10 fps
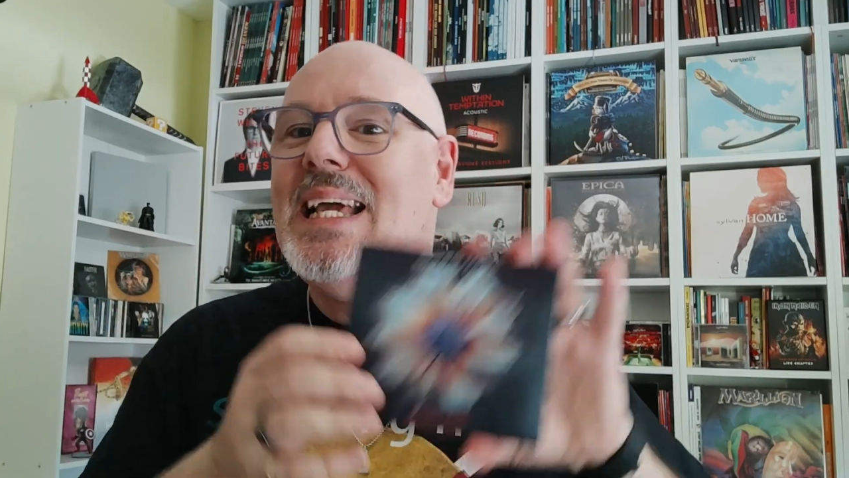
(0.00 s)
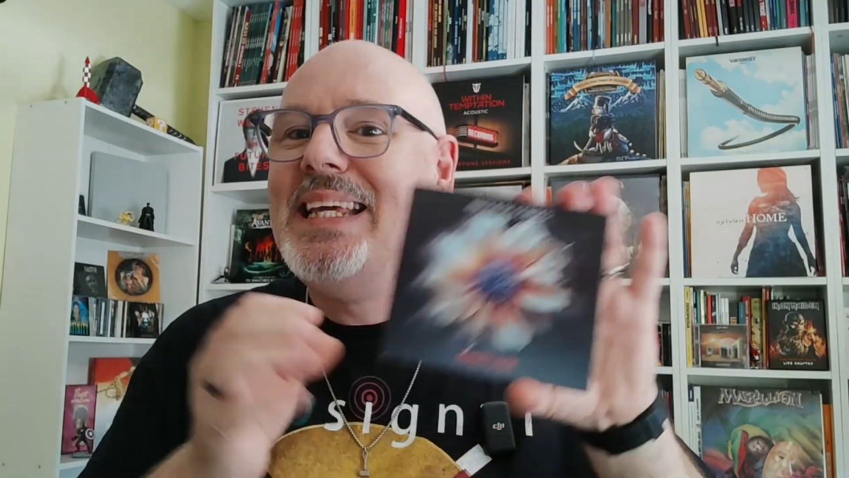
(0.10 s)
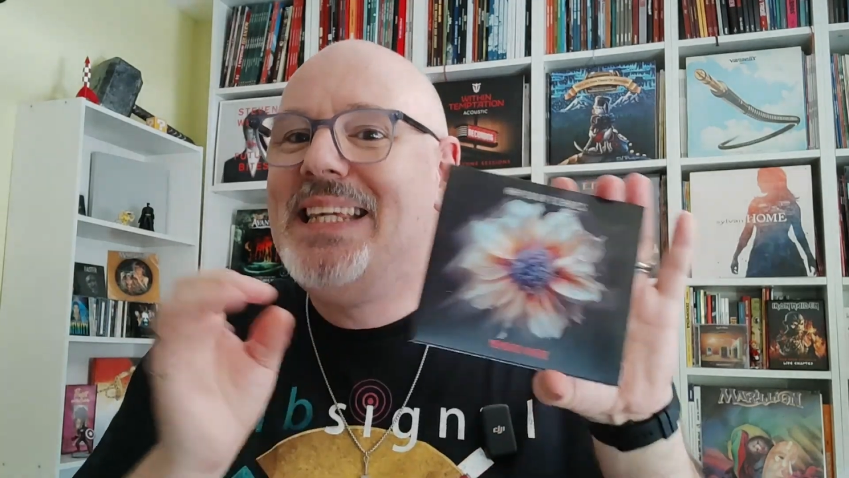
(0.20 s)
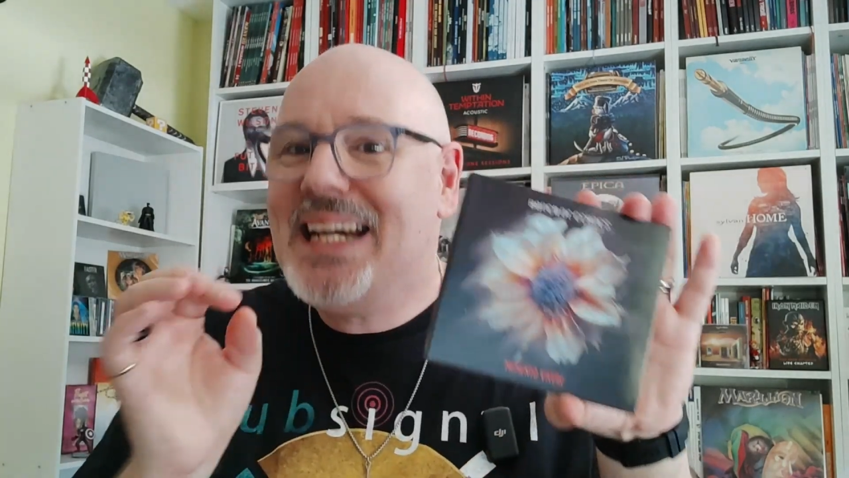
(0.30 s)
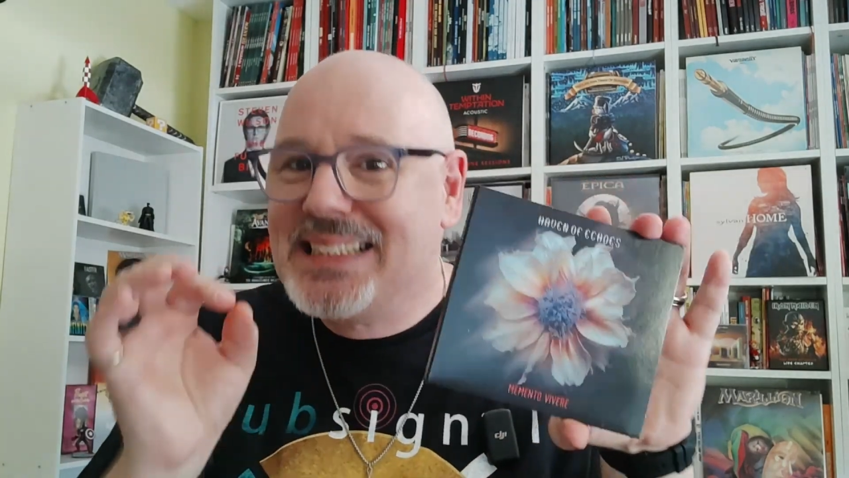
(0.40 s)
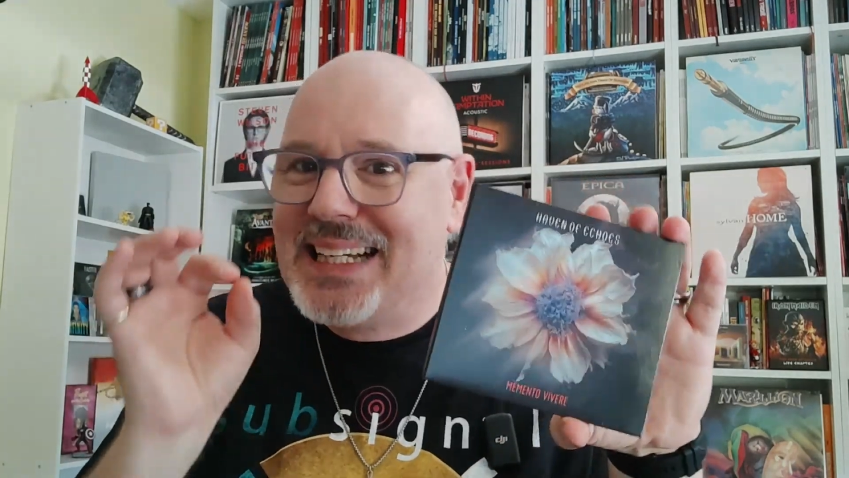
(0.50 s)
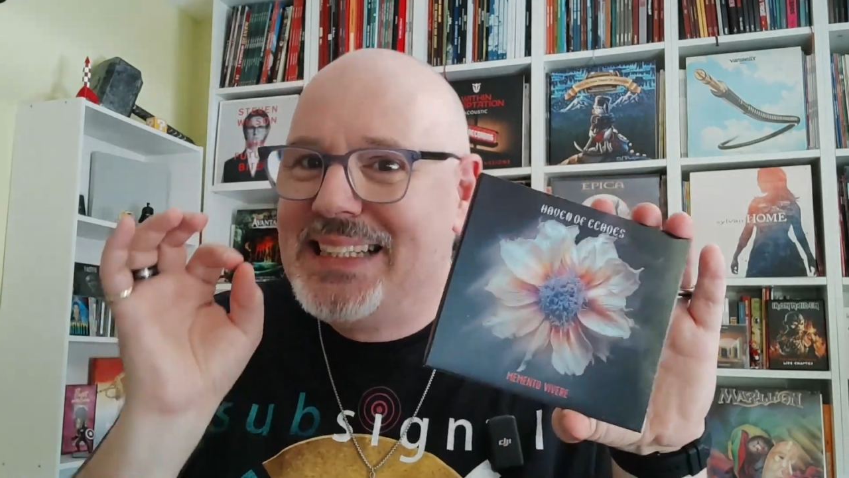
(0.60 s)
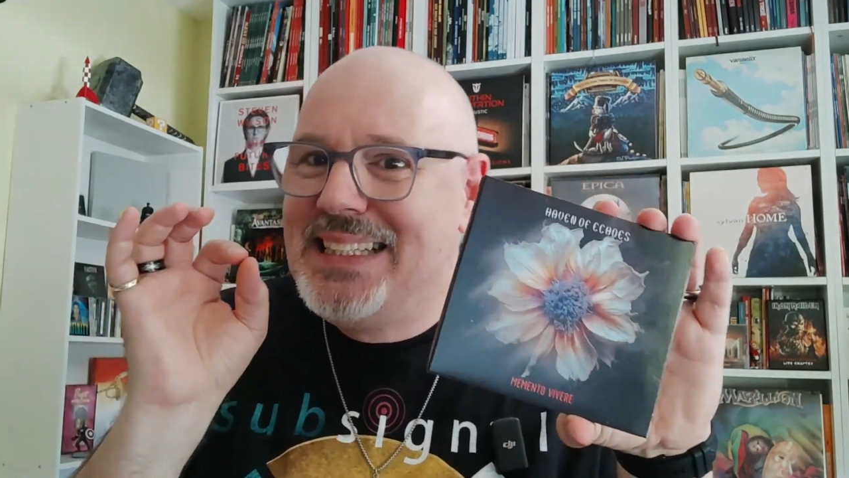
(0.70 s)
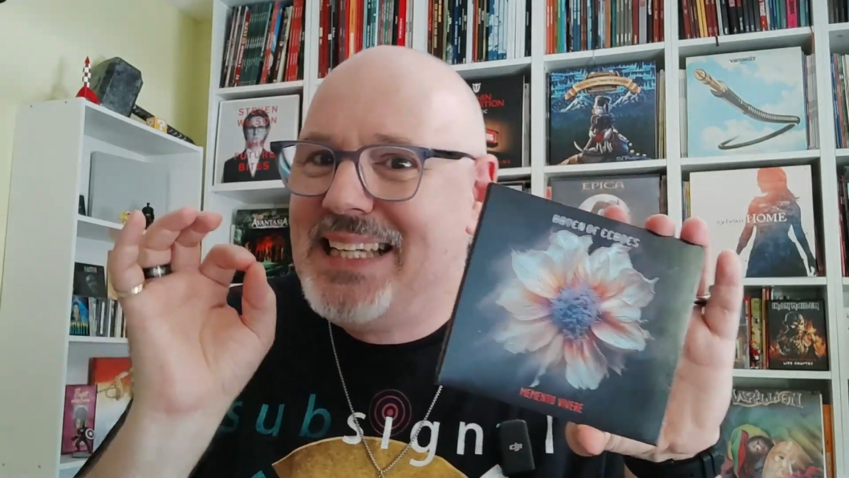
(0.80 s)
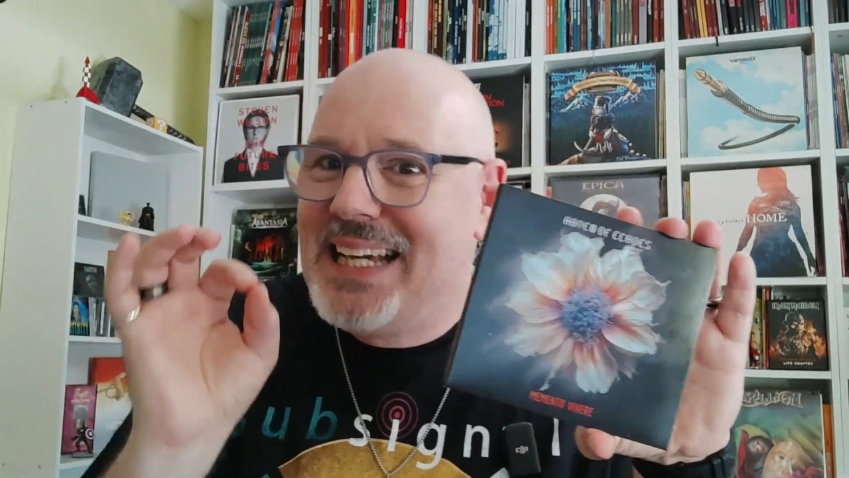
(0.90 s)
yet
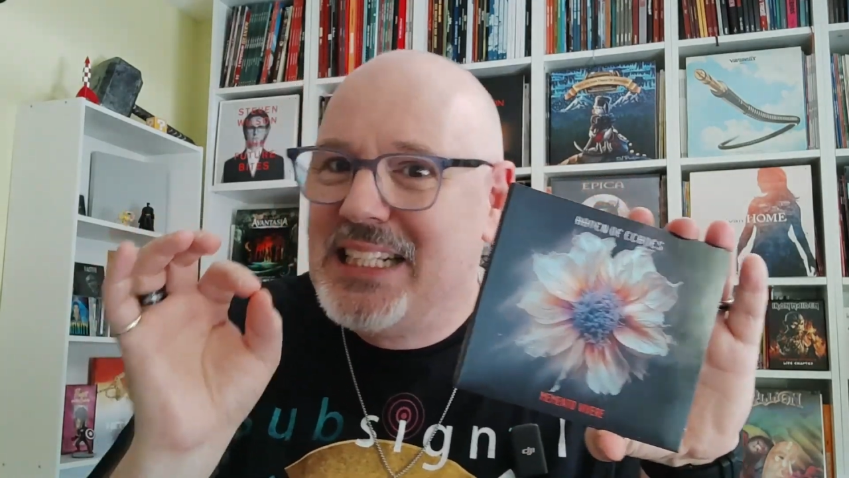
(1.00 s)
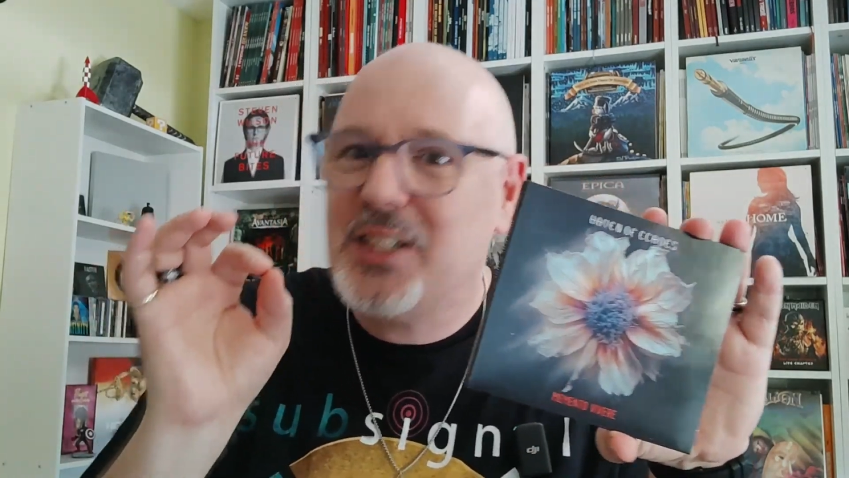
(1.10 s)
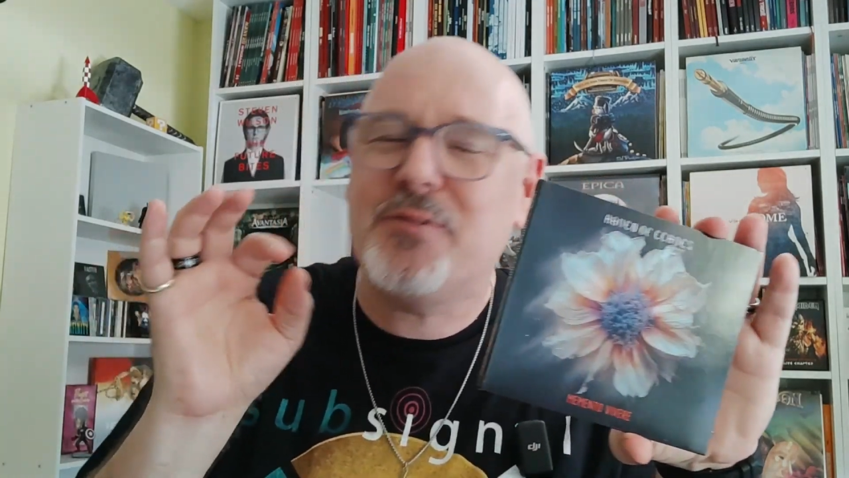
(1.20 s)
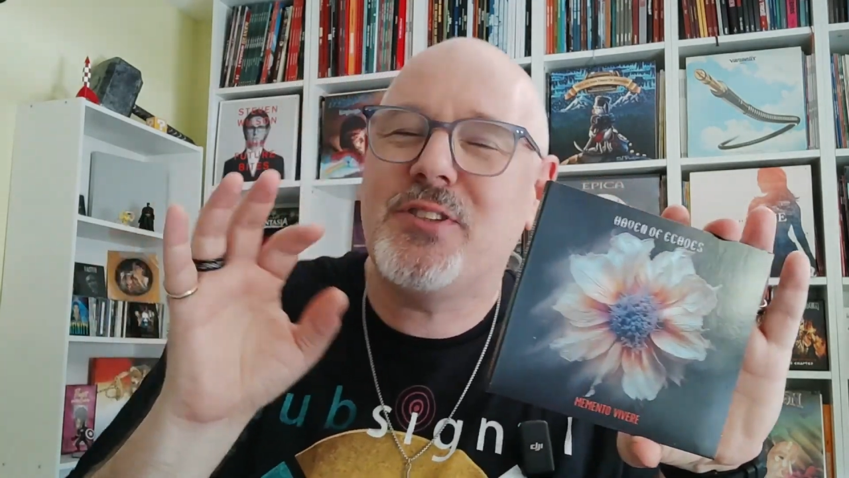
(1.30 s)
at the end of